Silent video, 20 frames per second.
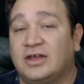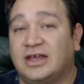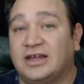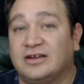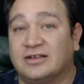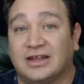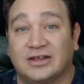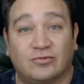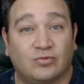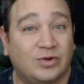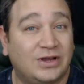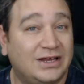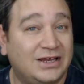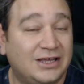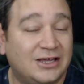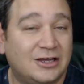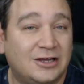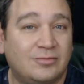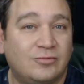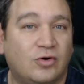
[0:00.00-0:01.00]
and you like
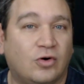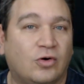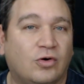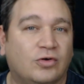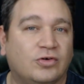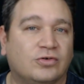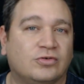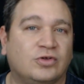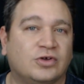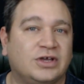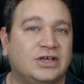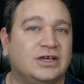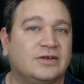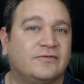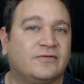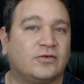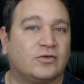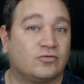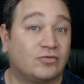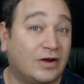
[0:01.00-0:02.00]
reading them, or you're looking
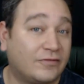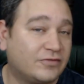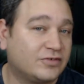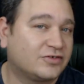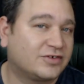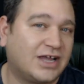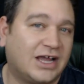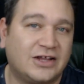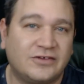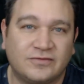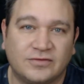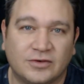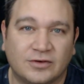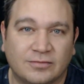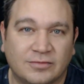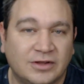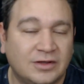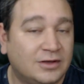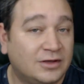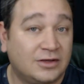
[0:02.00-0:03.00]
for reference guides
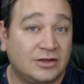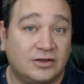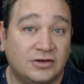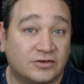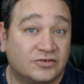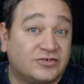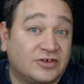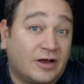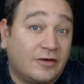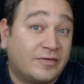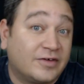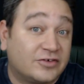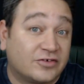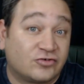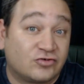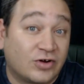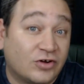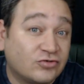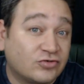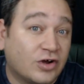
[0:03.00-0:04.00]
for yourself as
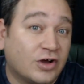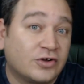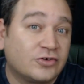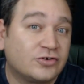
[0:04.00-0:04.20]
a treasure